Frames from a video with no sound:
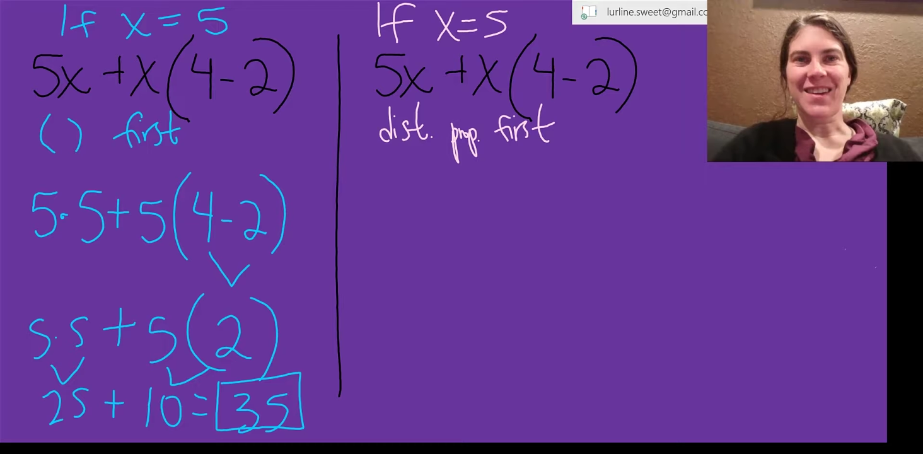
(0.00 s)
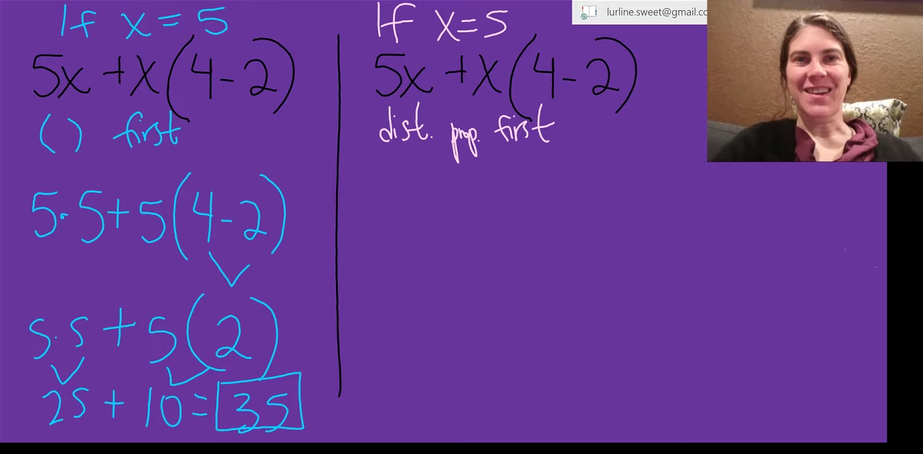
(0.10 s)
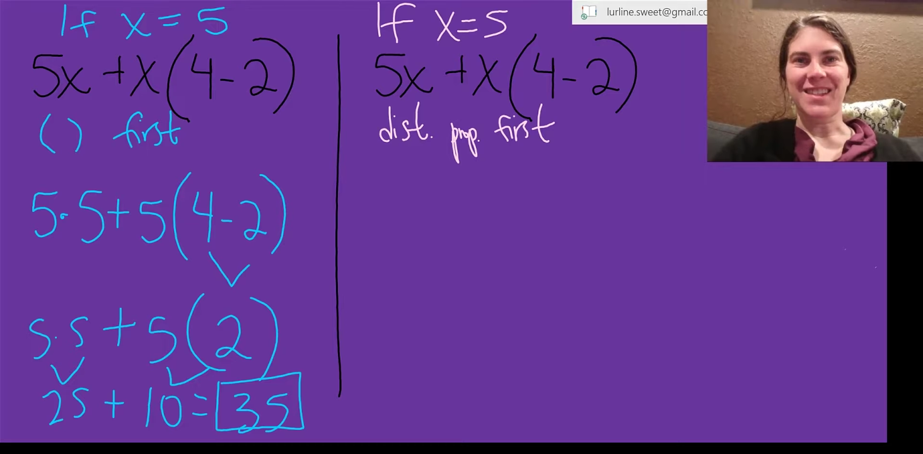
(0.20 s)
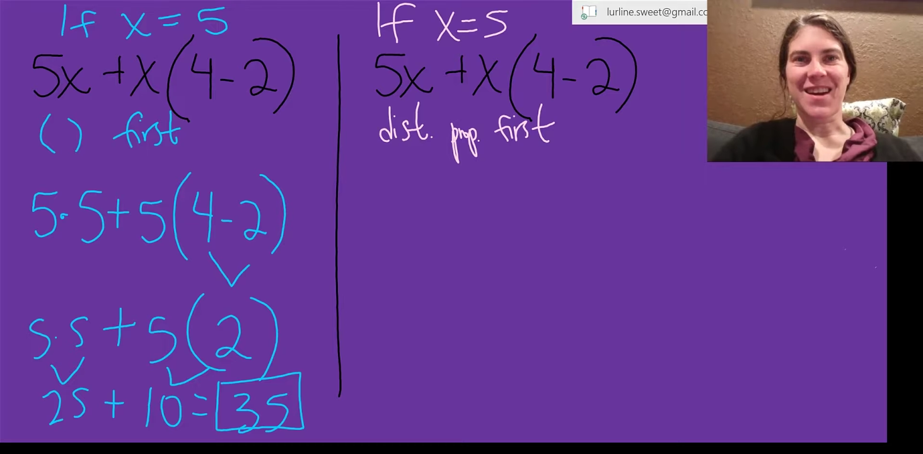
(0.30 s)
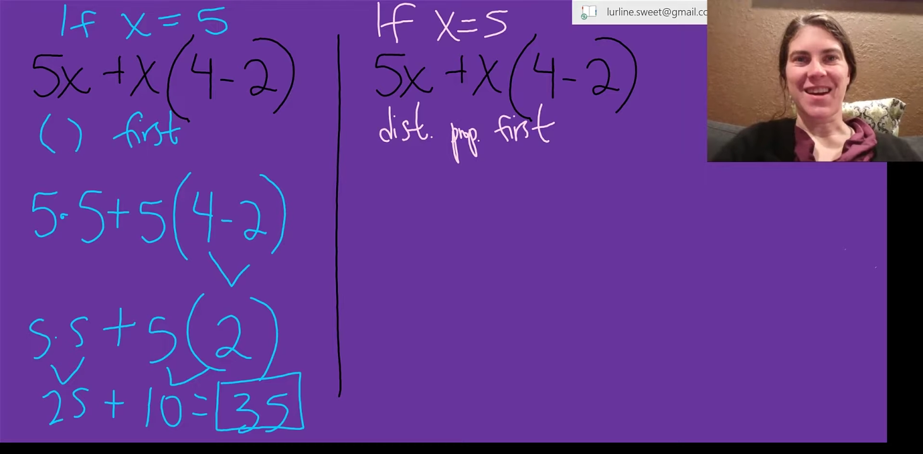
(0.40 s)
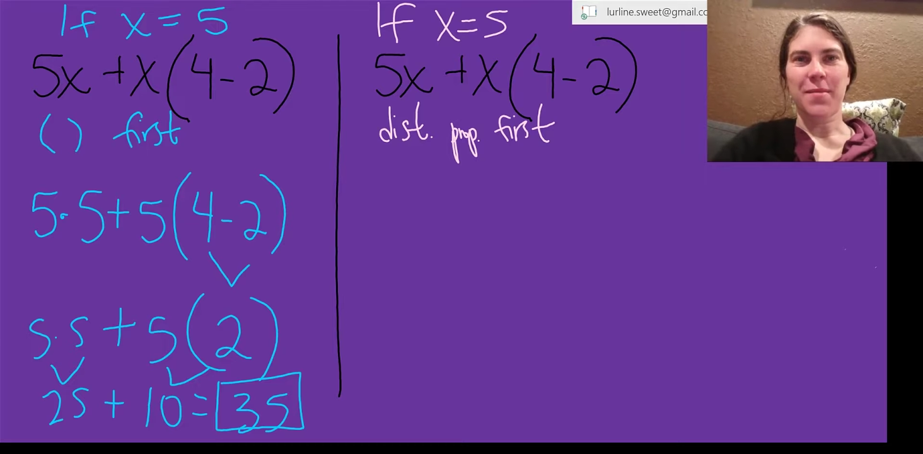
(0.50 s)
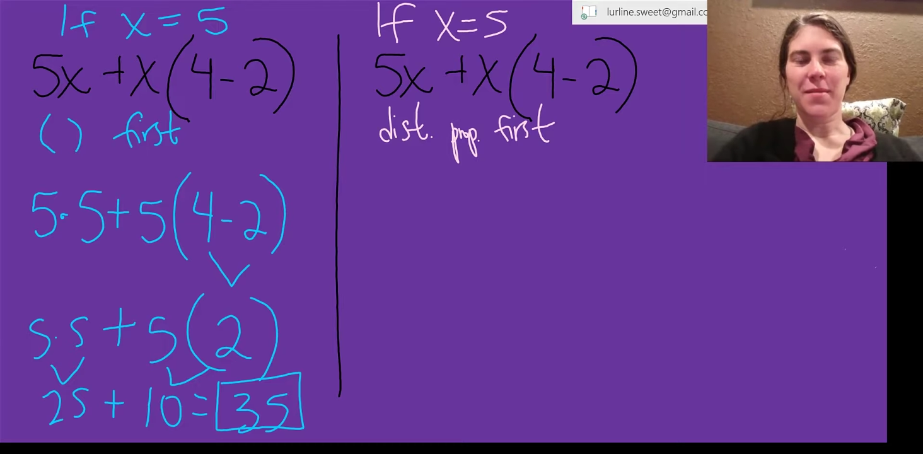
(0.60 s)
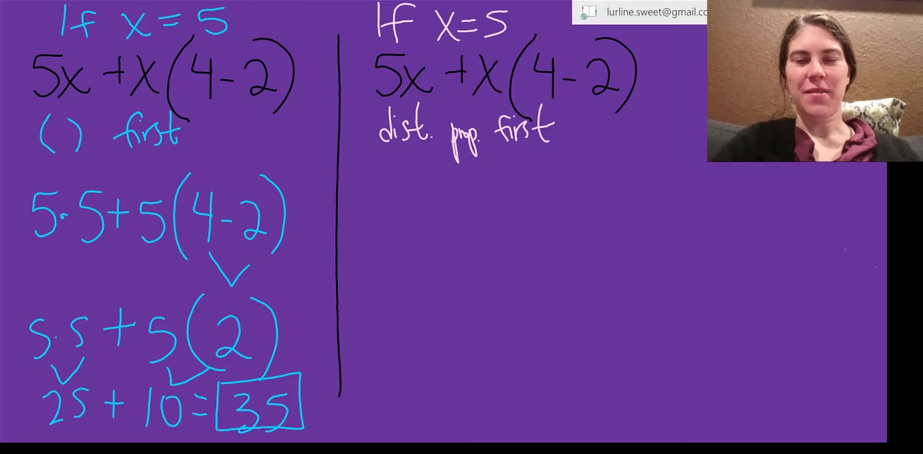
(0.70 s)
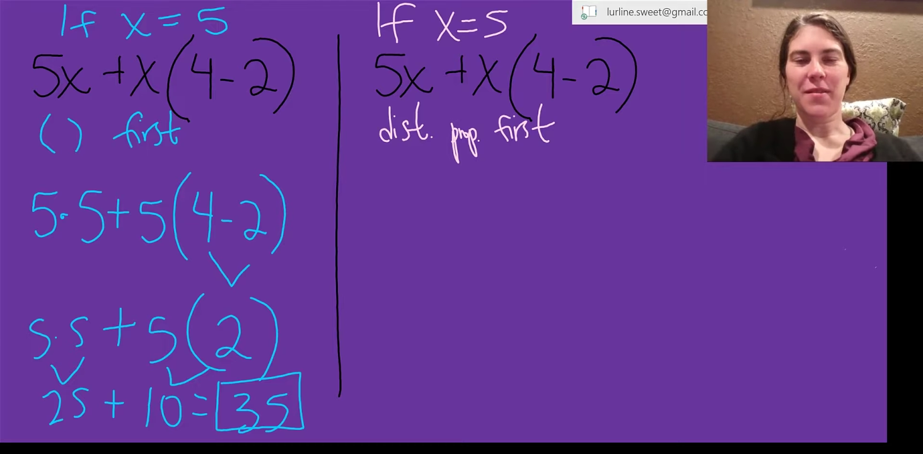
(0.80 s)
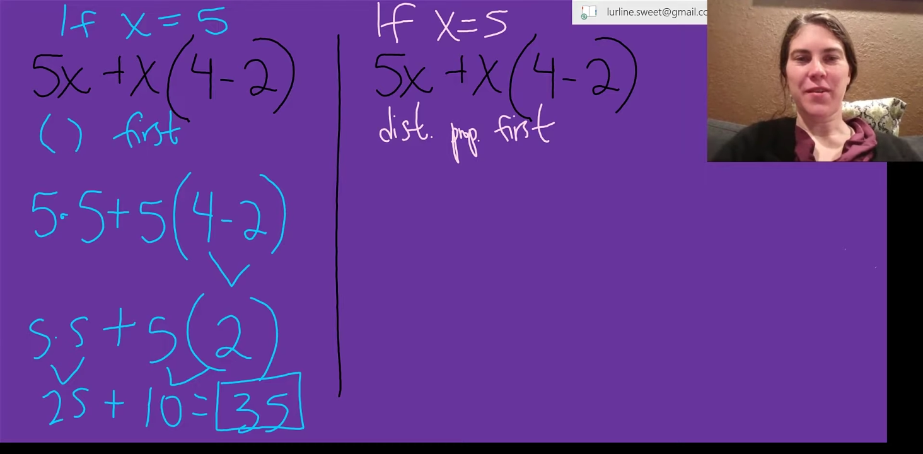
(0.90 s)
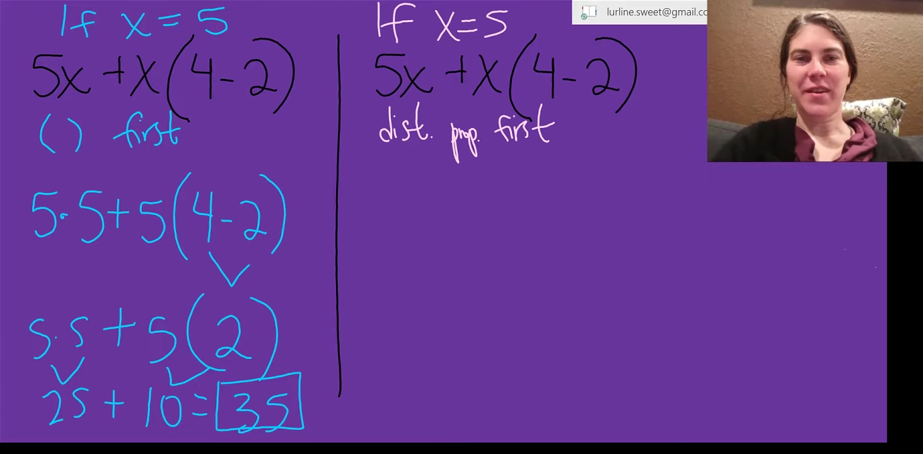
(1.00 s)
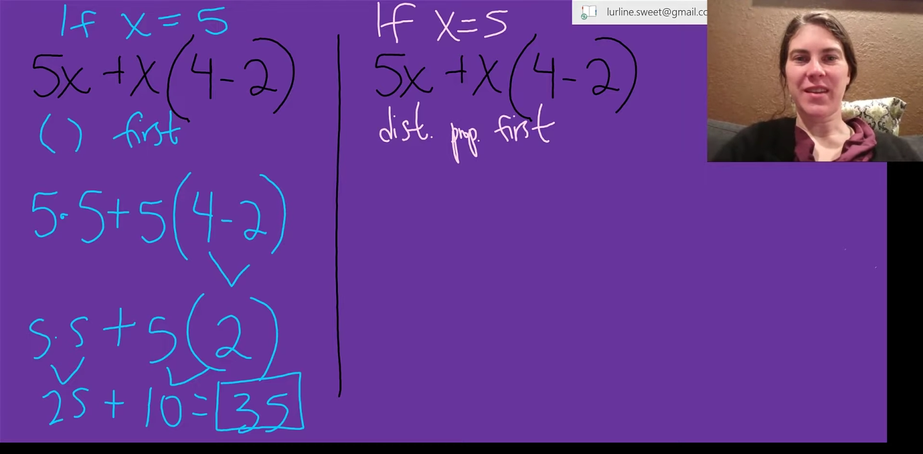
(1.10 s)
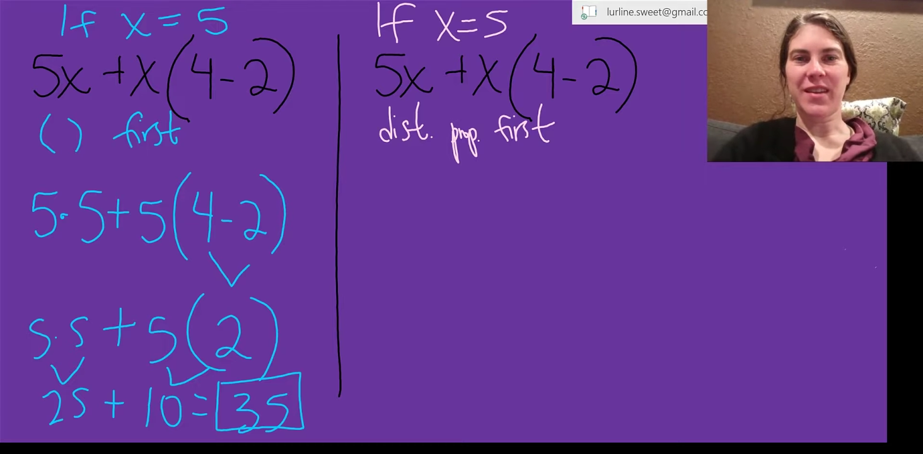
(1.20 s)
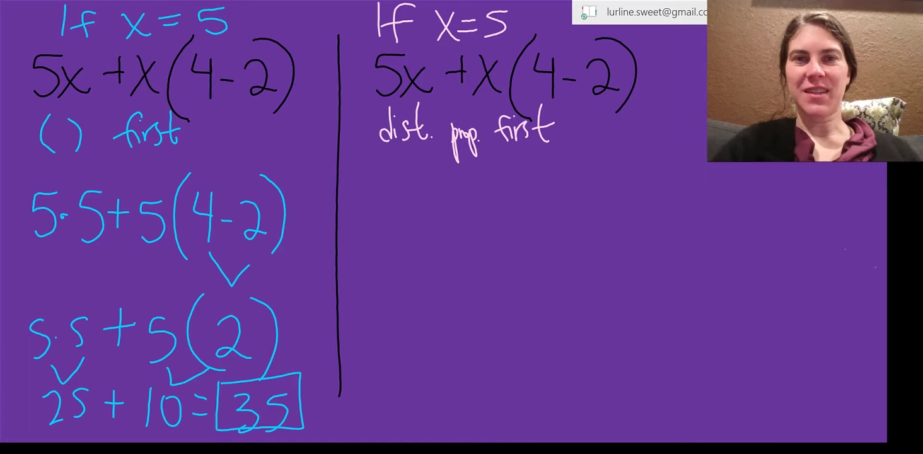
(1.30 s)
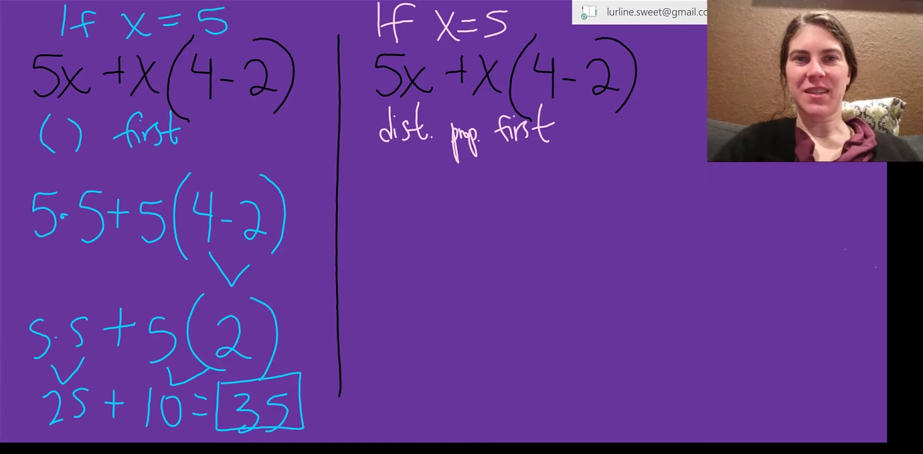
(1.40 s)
Now it's time for